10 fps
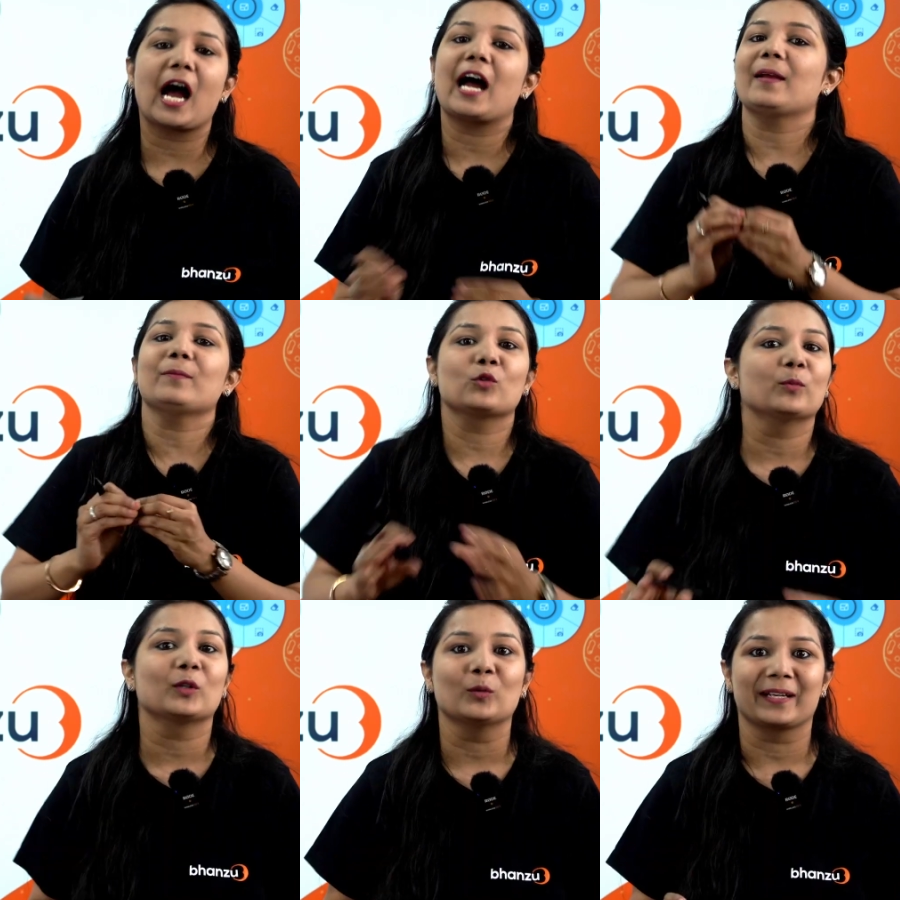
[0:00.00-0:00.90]
I am
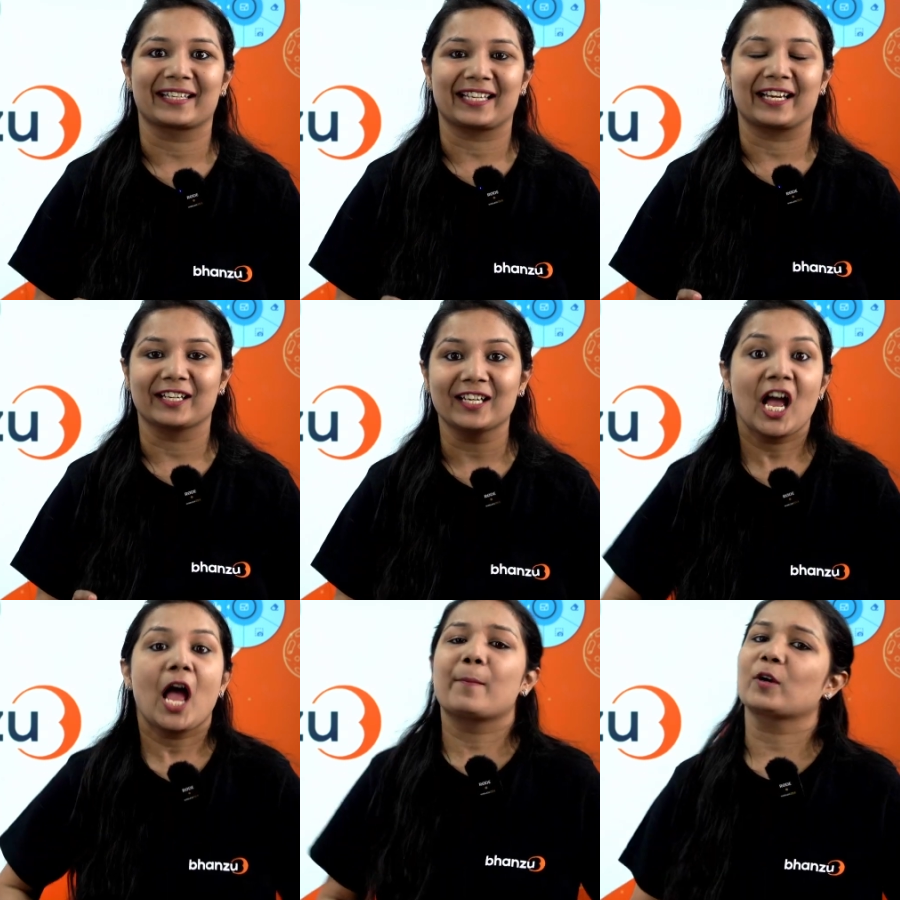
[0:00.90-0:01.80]
super duper excited
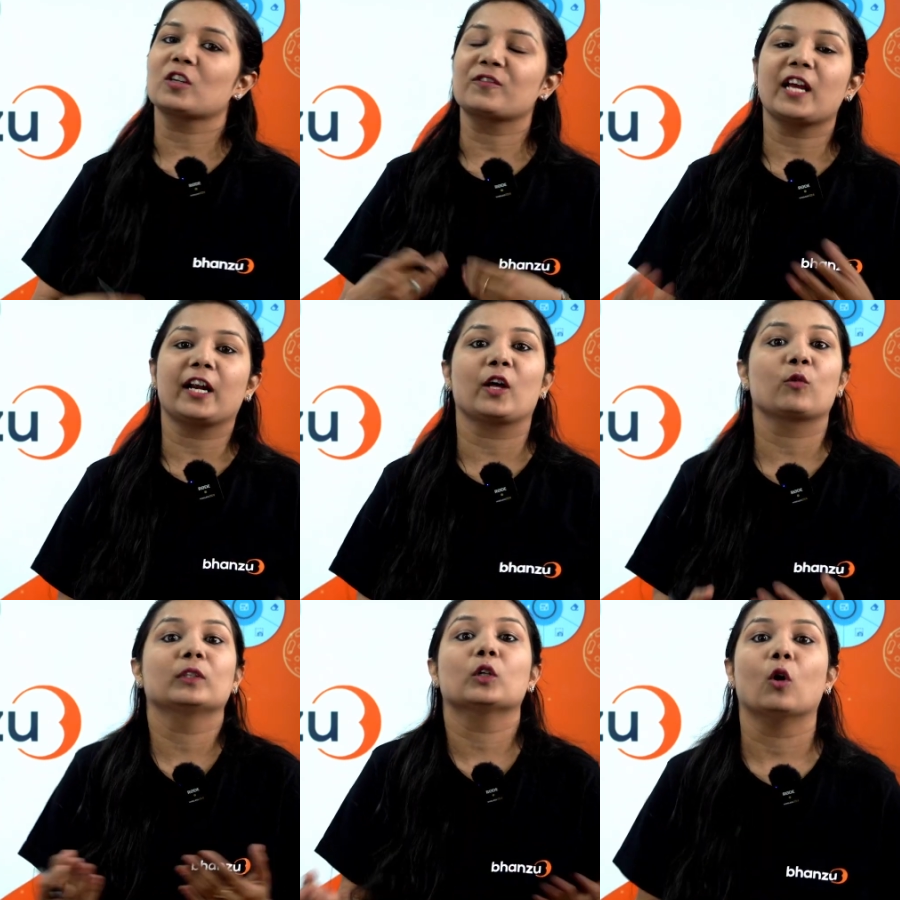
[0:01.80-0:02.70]
because we are done
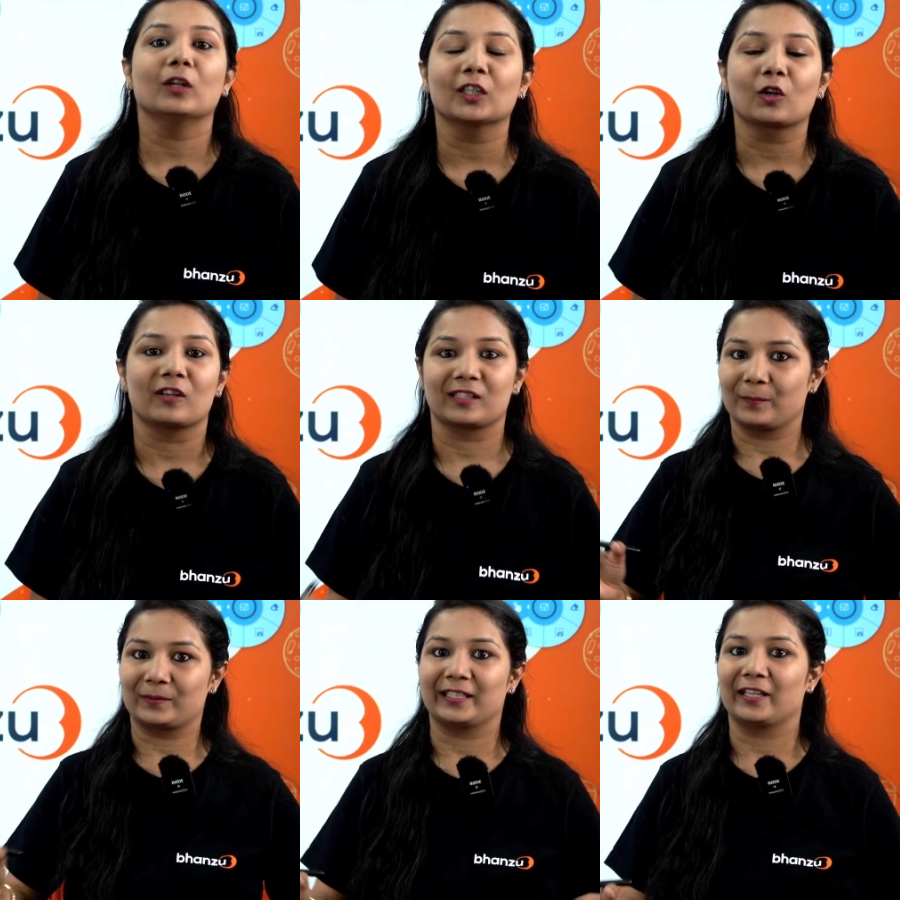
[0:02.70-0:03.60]
with all the
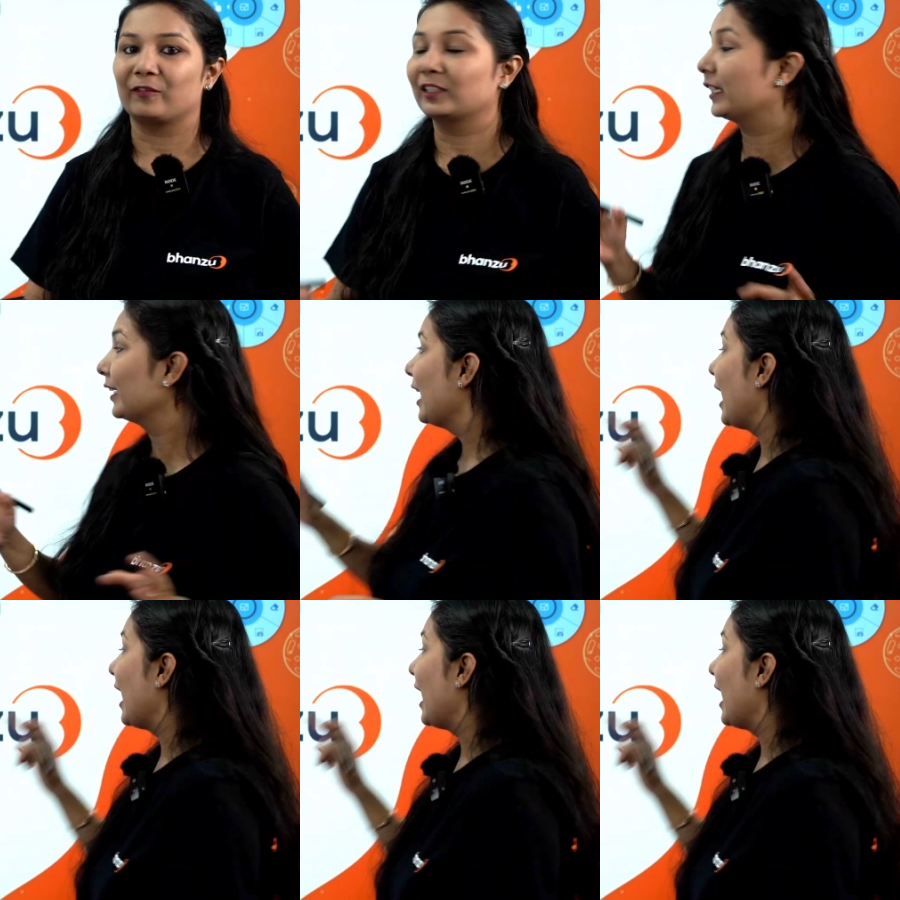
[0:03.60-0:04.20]
concepts and everything,